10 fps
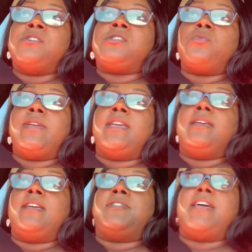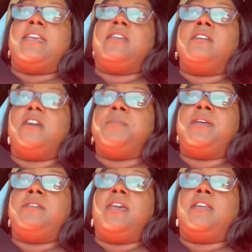so we can get that income
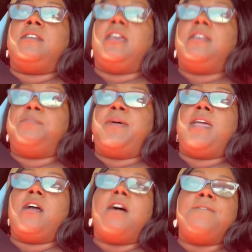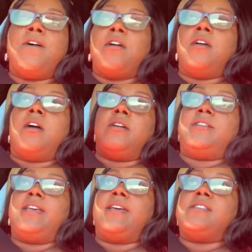and, and, and pay off our, our
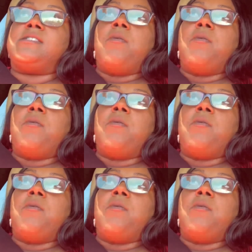debts.